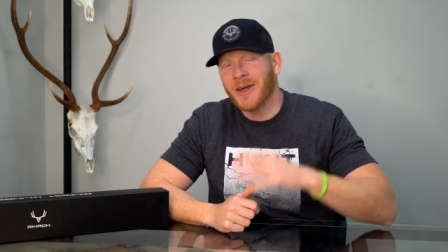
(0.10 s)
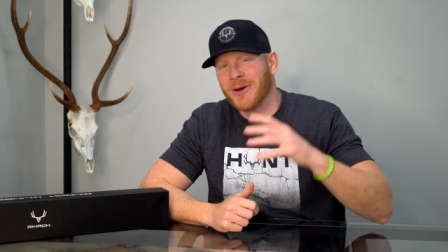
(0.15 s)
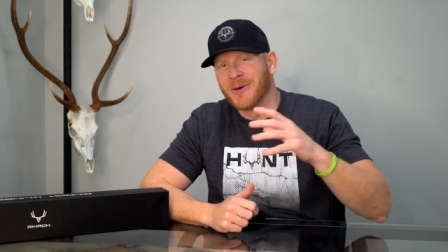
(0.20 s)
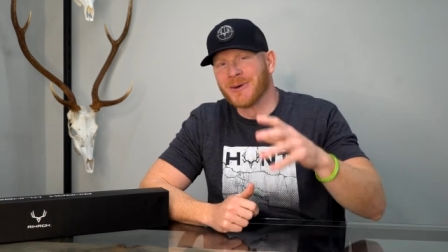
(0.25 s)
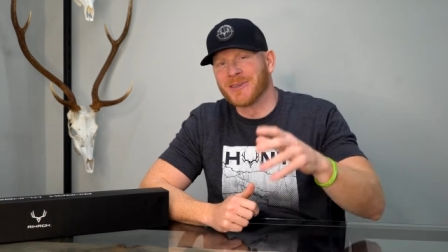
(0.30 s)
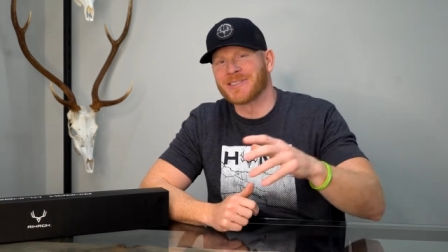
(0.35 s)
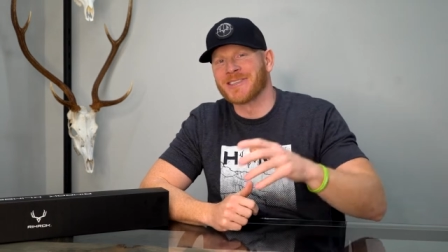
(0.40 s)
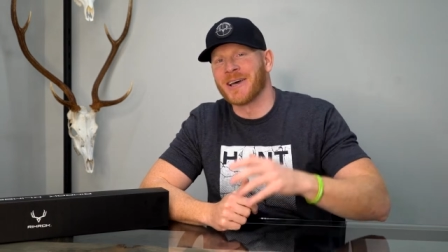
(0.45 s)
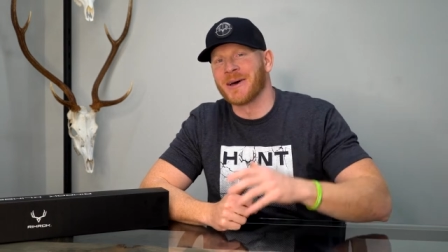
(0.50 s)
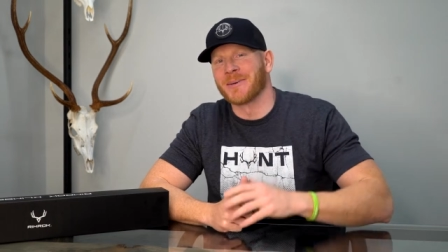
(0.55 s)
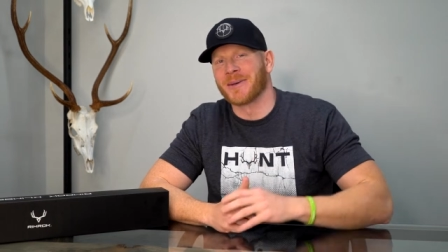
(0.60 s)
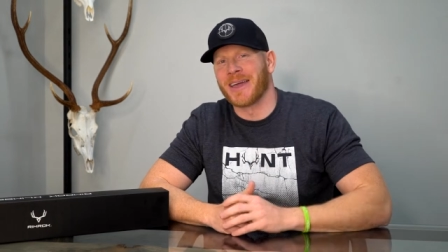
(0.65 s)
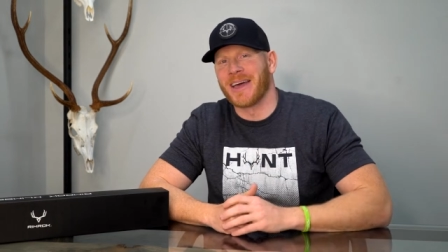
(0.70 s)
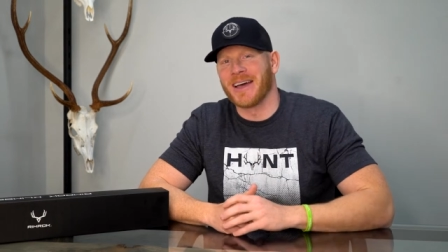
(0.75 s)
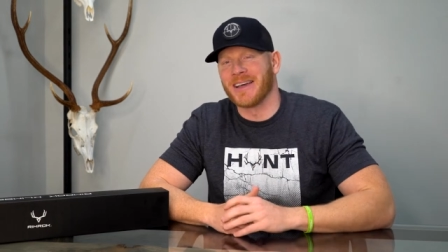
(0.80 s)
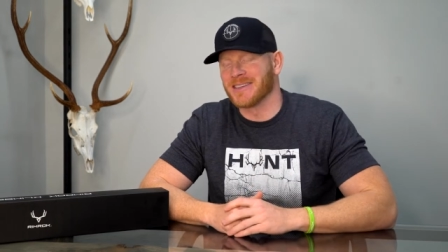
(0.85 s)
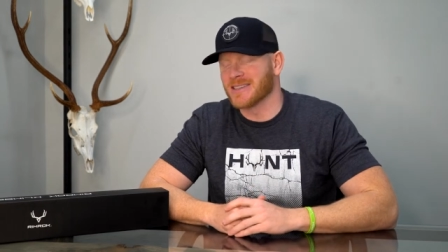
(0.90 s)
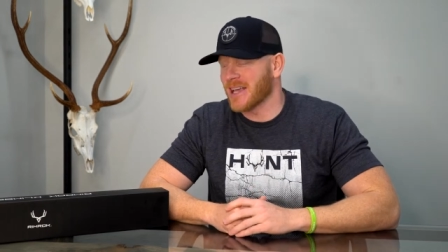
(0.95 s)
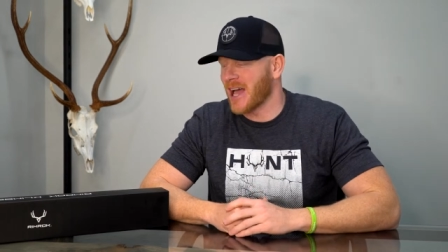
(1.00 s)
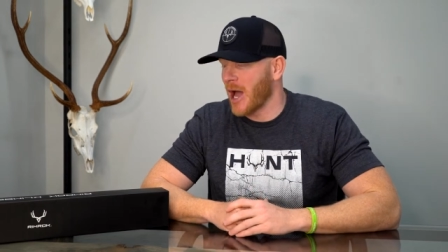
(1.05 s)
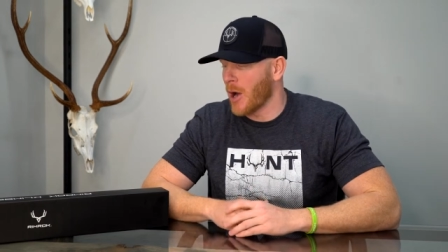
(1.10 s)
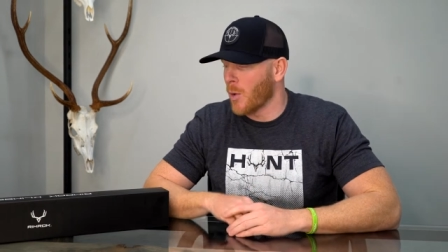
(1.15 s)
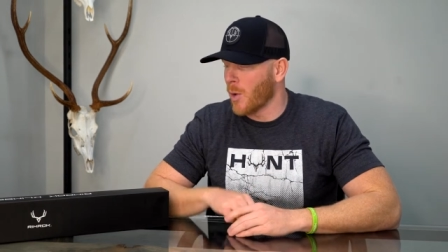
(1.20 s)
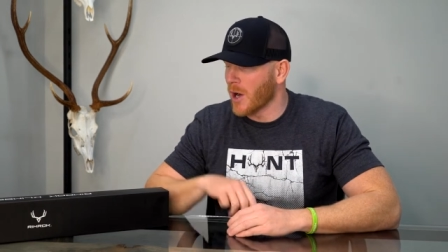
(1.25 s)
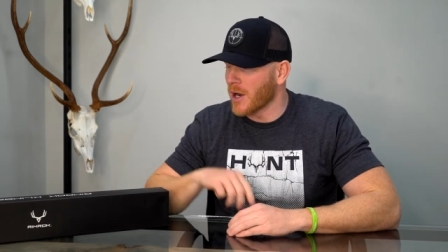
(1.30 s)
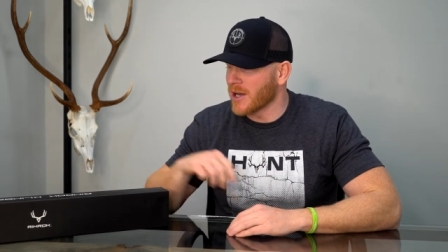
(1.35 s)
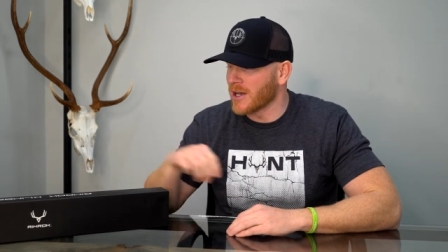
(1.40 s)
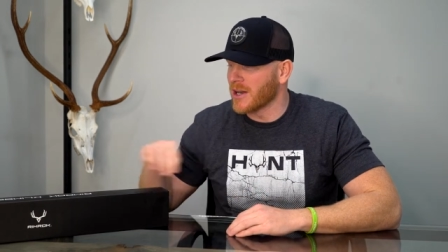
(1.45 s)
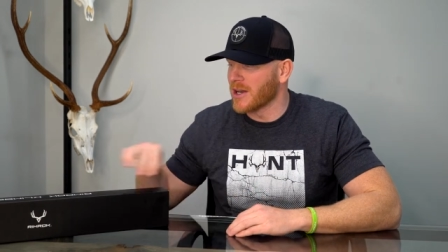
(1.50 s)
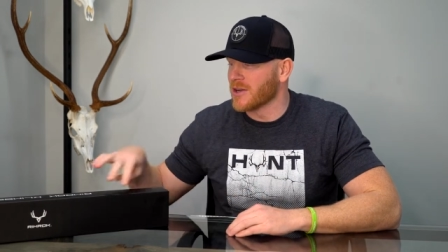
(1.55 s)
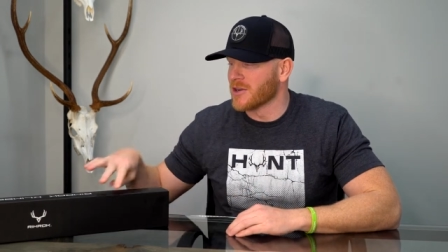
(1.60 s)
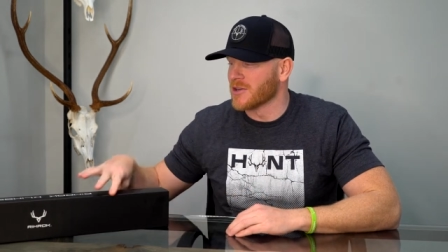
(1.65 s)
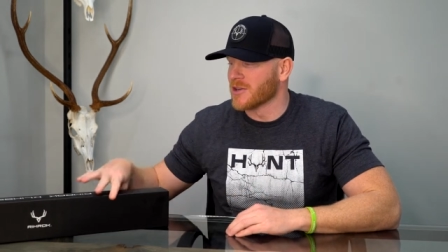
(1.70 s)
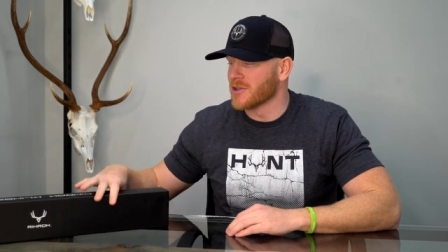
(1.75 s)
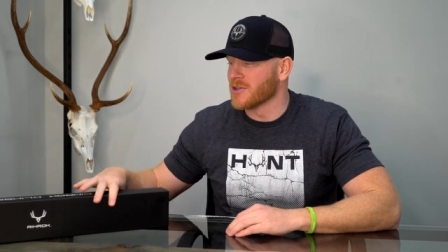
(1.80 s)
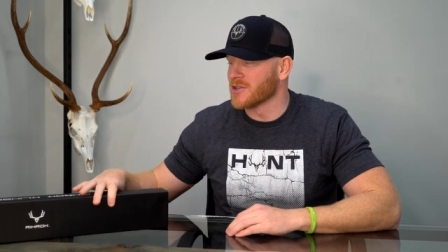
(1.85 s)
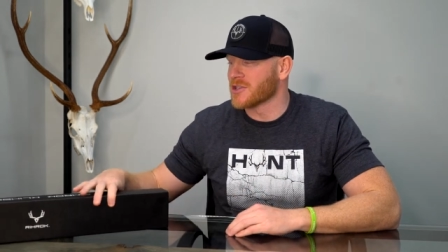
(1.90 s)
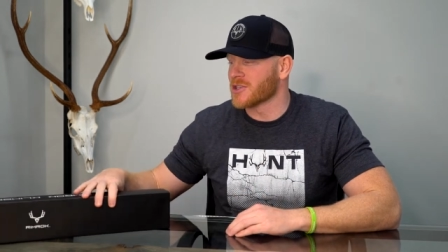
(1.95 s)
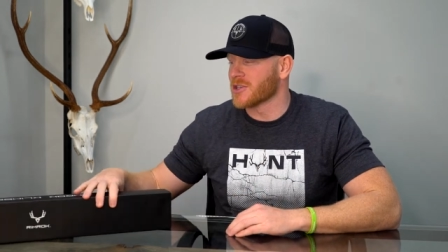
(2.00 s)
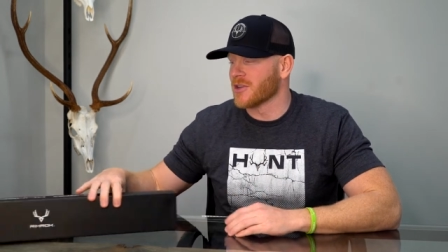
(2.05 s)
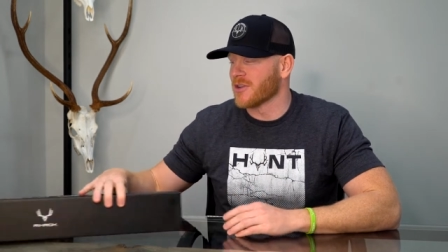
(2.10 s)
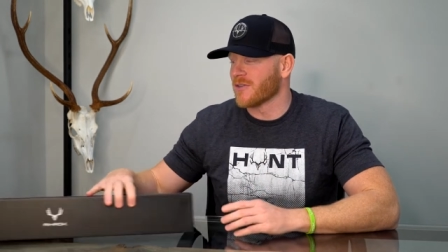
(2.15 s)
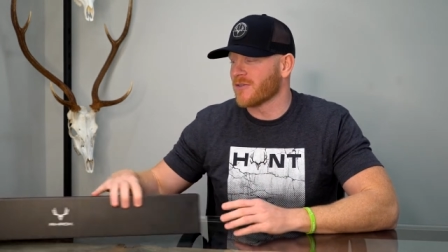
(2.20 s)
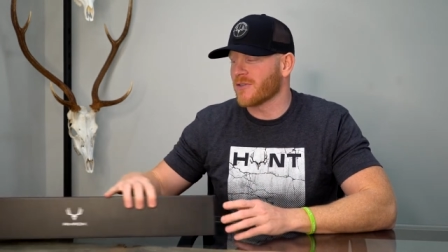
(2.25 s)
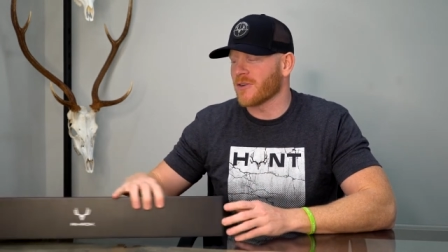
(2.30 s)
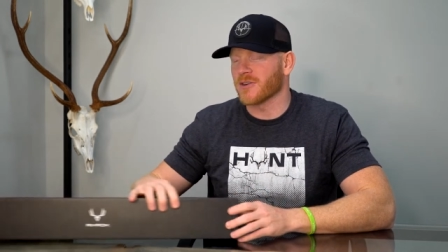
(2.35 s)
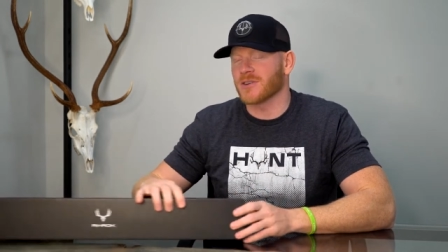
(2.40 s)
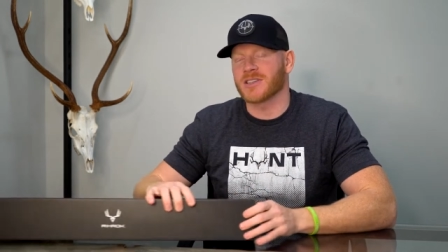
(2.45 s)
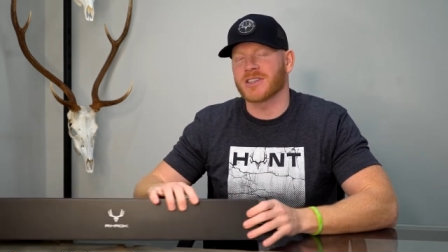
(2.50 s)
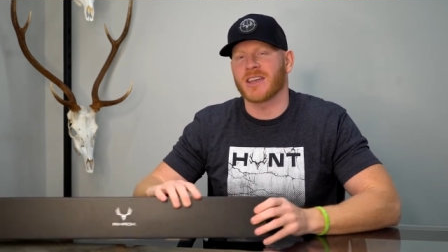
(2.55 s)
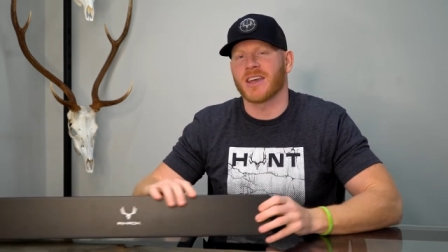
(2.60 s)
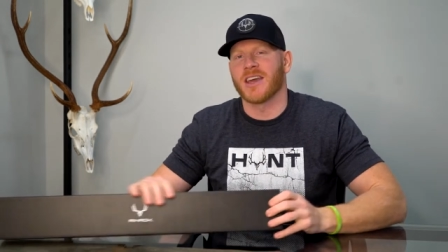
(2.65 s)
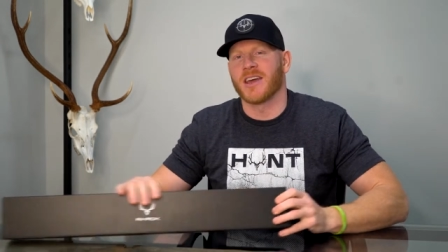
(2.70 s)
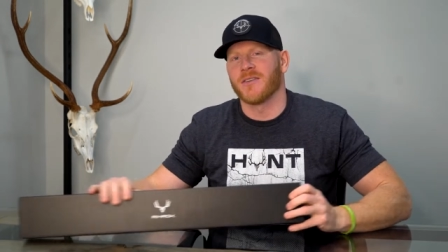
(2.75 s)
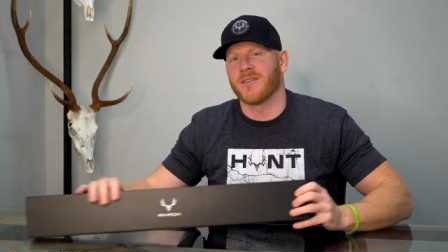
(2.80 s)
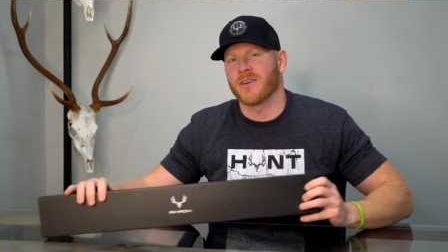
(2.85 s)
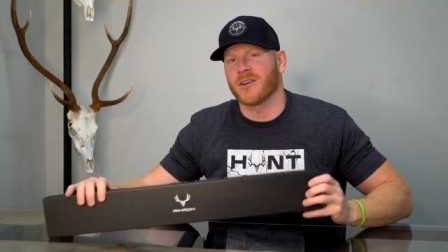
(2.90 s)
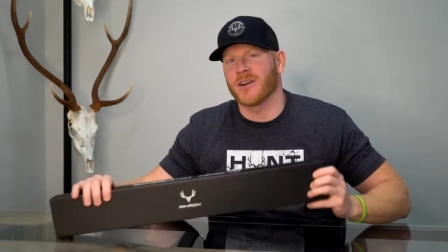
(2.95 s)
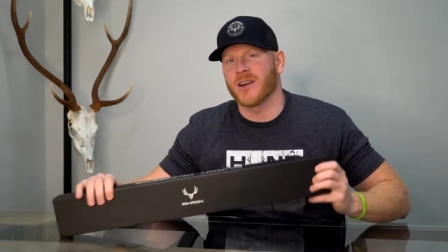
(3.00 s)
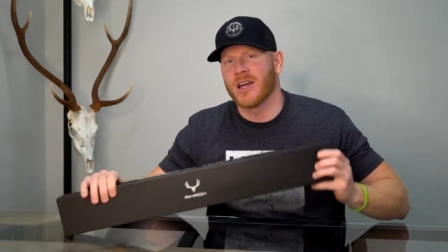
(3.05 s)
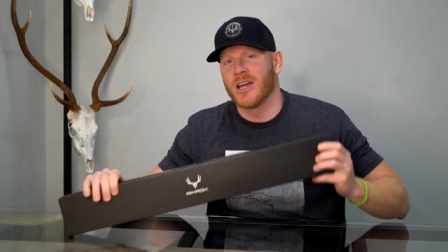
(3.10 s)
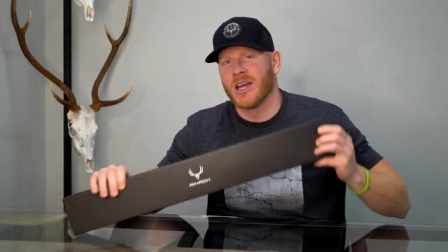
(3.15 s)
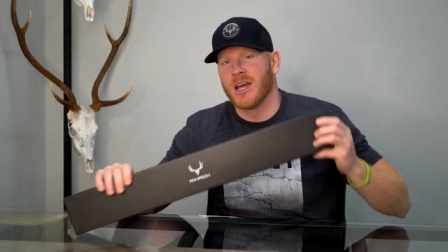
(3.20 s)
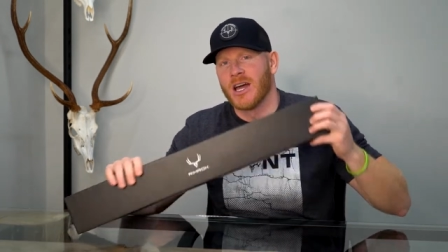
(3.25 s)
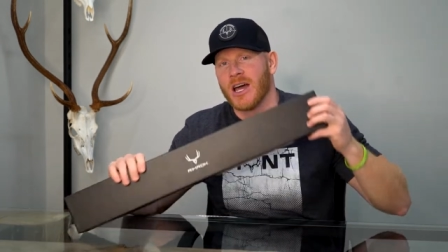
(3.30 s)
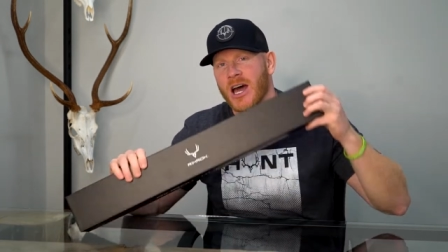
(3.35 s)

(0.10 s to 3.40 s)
What's up, guys? I wanted to introduce you to the first ever